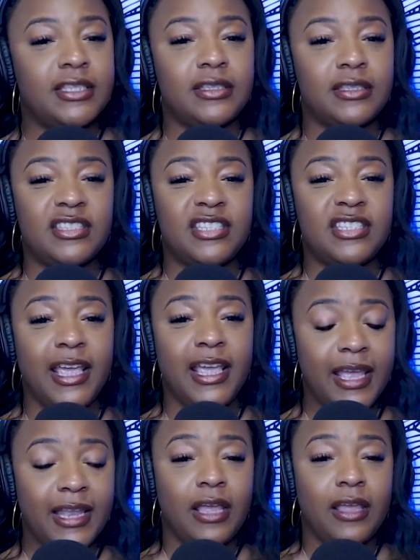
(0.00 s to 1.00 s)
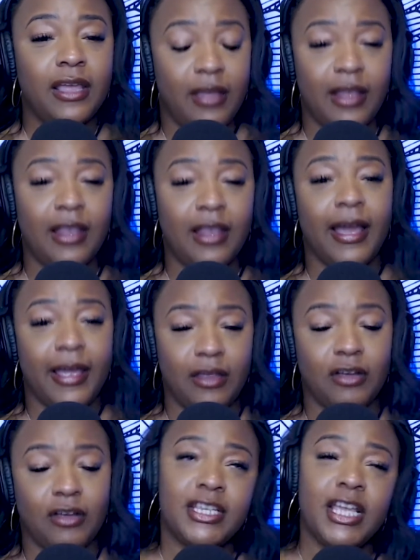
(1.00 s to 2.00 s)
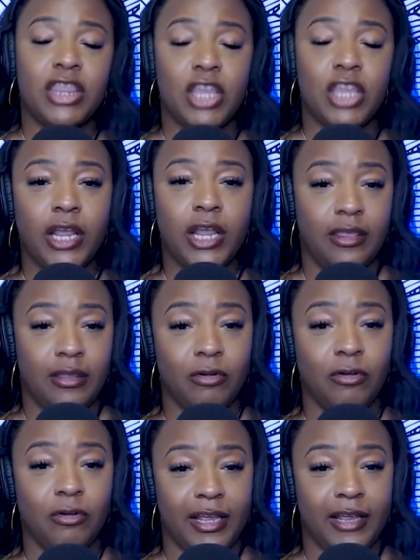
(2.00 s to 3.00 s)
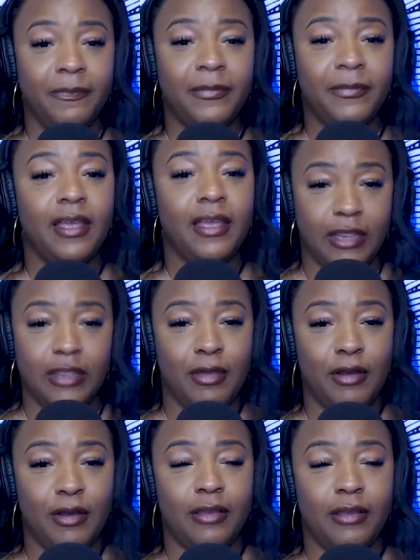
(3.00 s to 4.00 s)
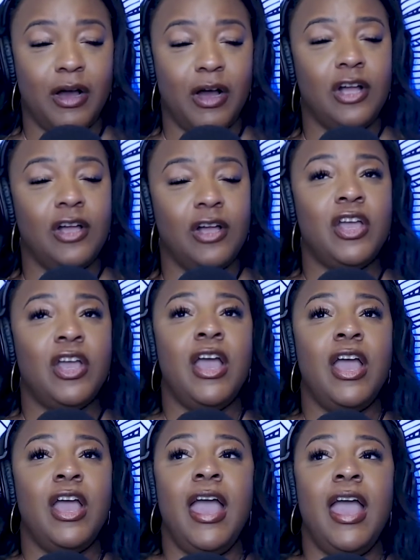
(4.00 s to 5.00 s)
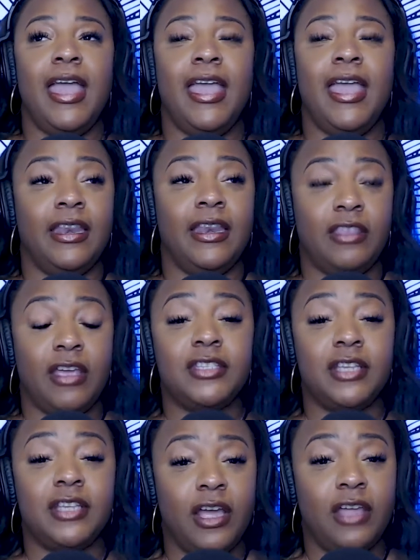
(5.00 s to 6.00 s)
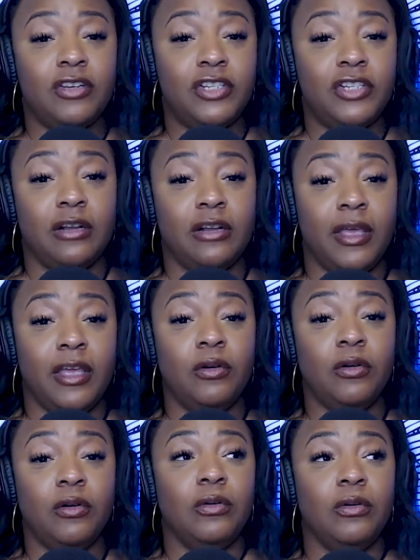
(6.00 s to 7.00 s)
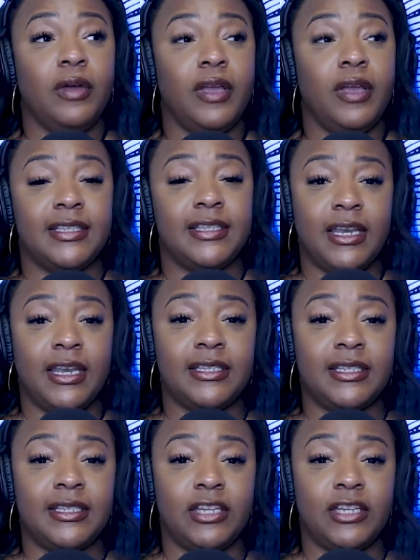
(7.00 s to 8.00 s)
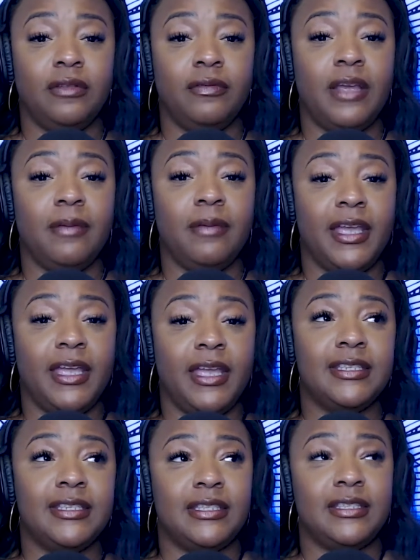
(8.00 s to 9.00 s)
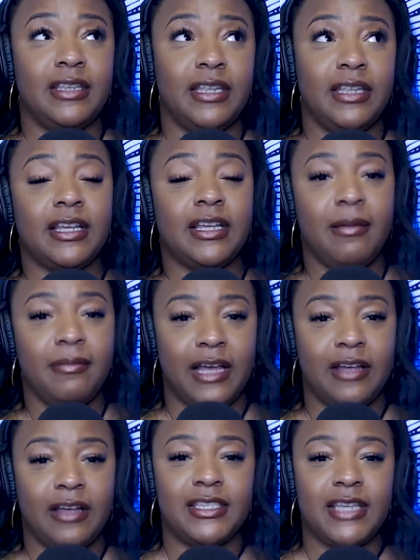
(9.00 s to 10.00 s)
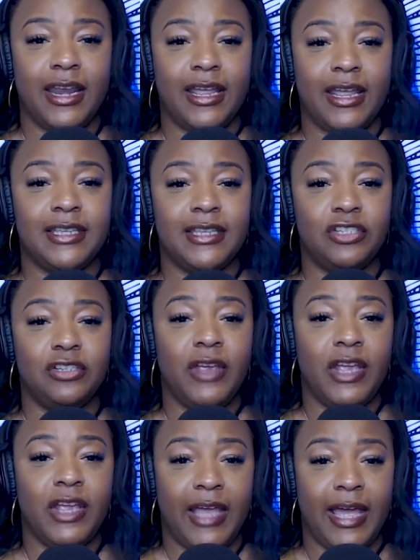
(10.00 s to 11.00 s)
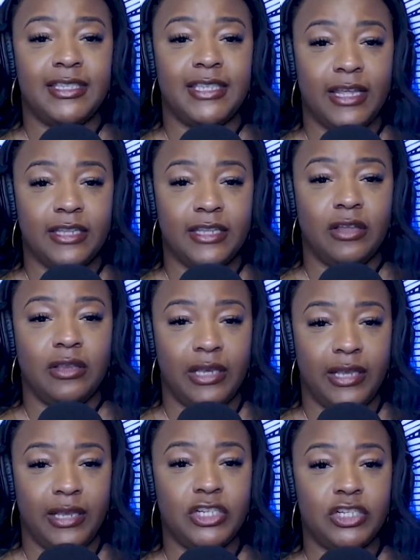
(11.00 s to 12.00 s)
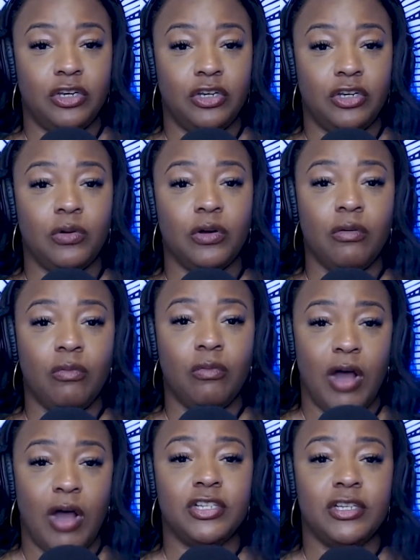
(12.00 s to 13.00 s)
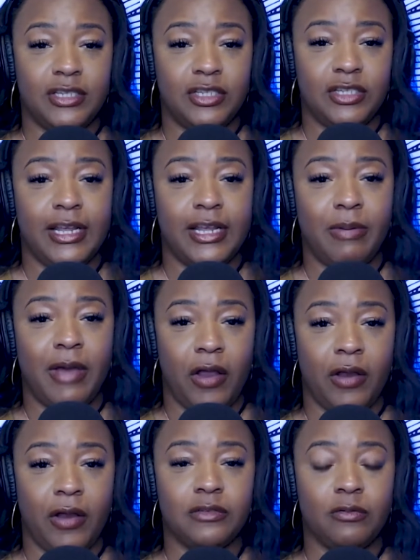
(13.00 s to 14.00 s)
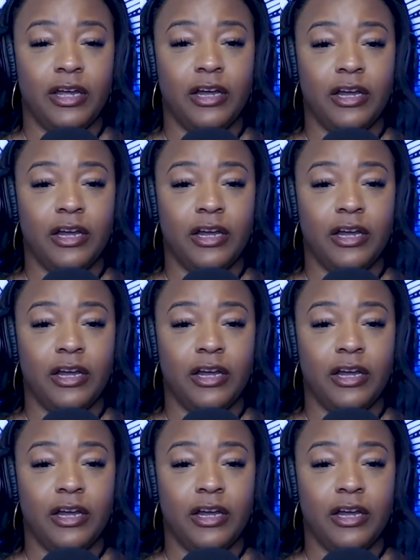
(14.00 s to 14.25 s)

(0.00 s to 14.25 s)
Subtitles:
10 o'clock or 10:30 in the morning in the middle of the mall. And there's another gentleman who is in his SUV, but he comes outside of his SUV and like stands on the ledge of the door watching this transpire as well.